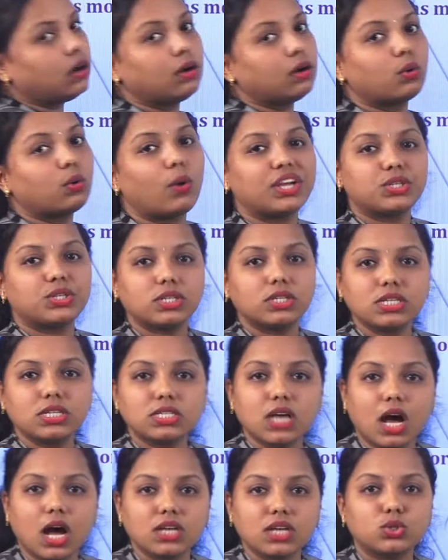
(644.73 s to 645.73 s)
question is
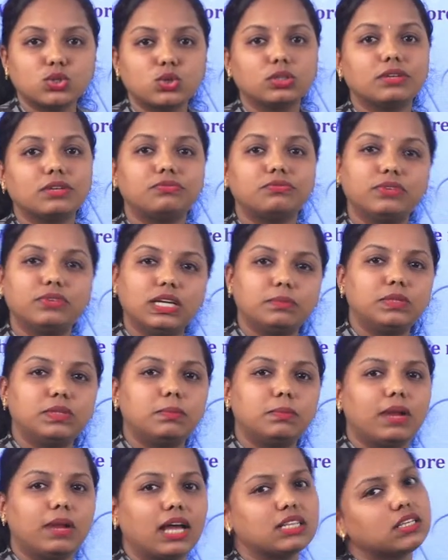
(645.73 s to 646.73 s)
asked on the fill up the
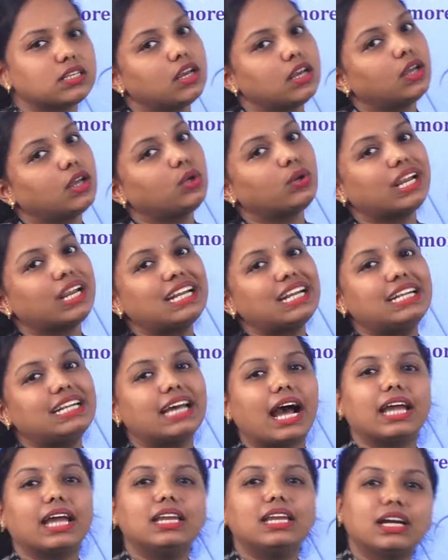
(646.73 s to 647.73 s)
blanks, you can
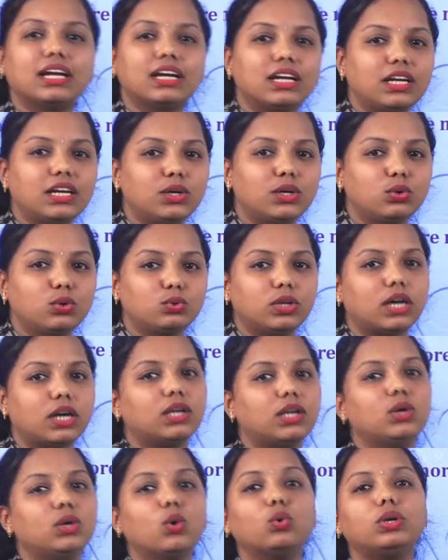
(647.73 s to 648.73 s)
directly do that.
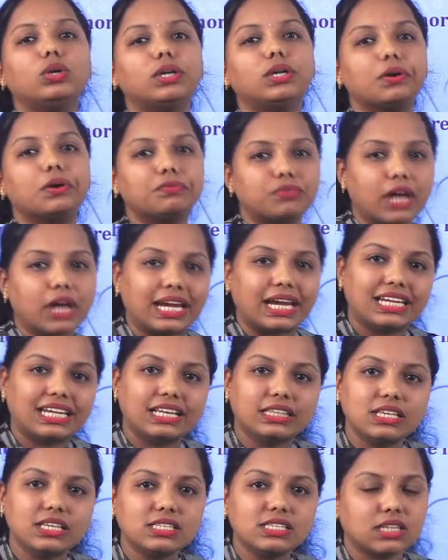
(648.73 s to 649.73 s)
No need of writing
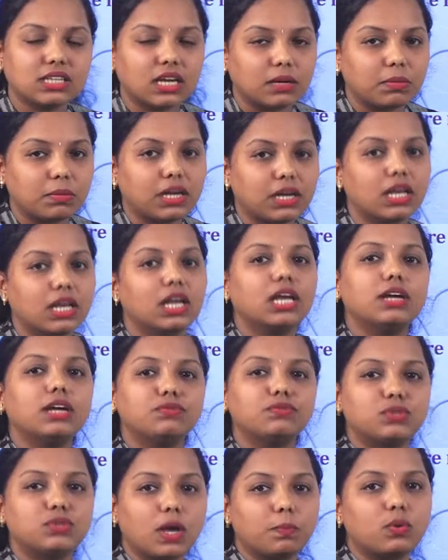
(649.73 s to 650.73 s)
the statement. If
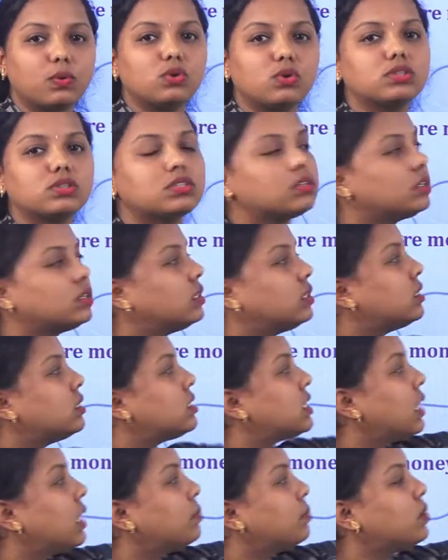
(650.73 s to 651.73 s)
suppose the
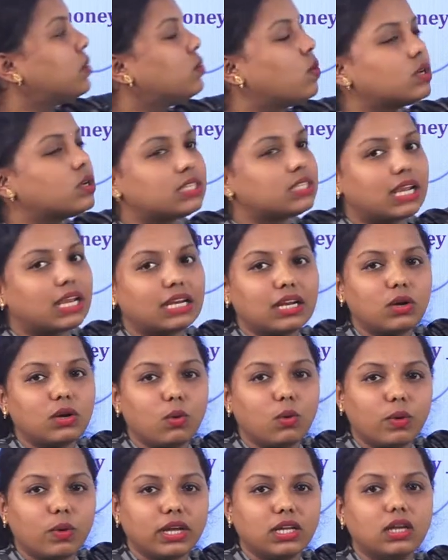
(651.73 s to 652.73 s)
statement was ended
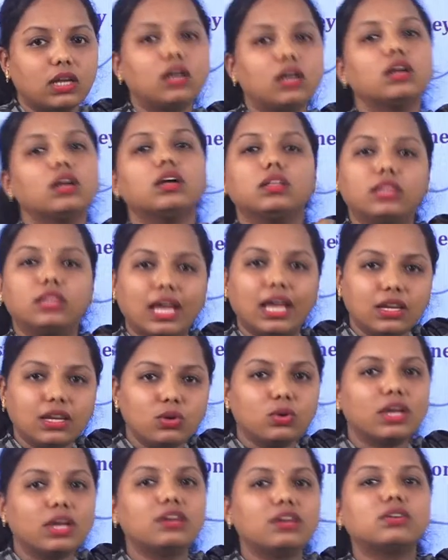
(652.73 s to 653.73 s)
over here, then you
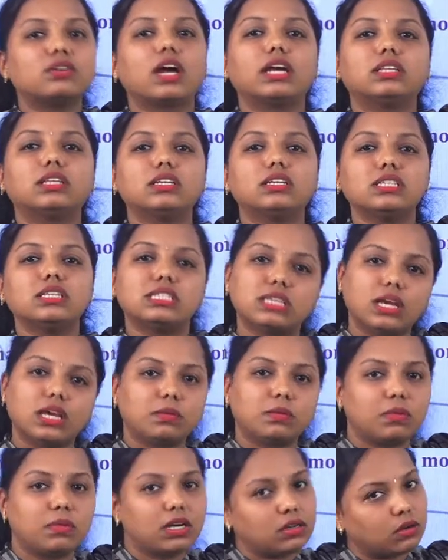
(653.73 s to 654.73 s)
can write the
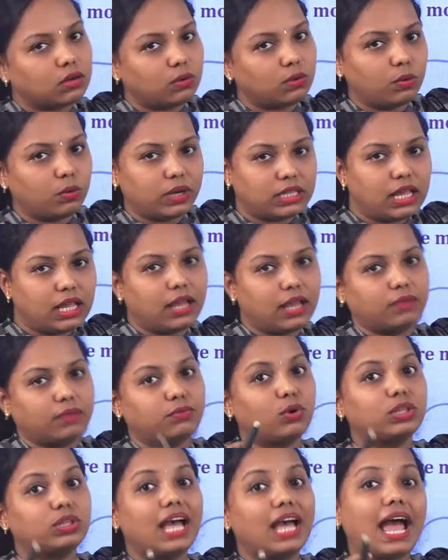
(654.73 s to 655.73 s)
statement over there
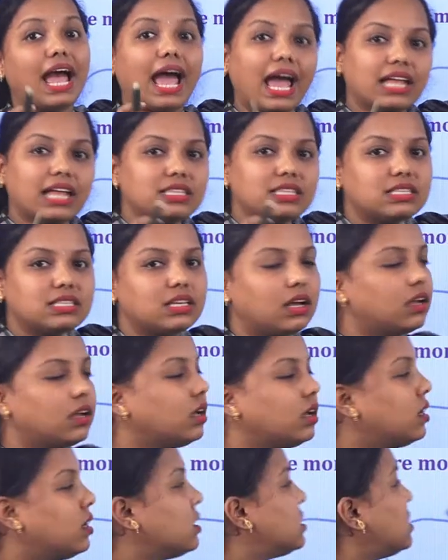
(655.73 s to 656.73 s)
for the answer.
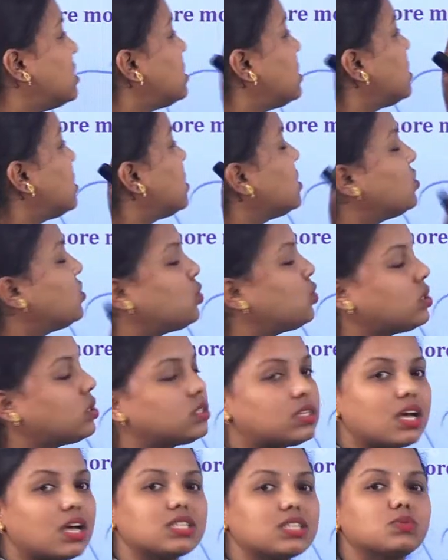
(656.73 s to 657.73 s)
Since it is just
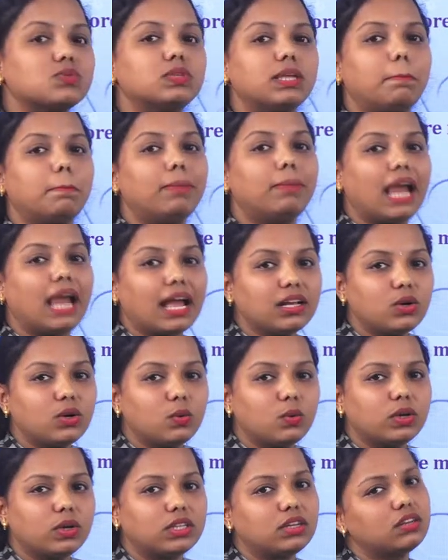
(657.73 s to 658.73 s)
asked with the blank
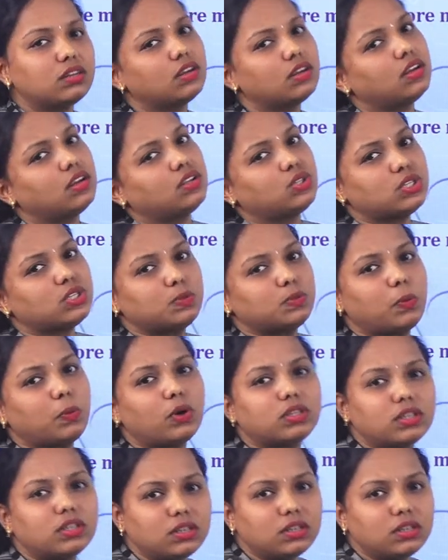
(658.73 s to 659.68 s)
over there, just put the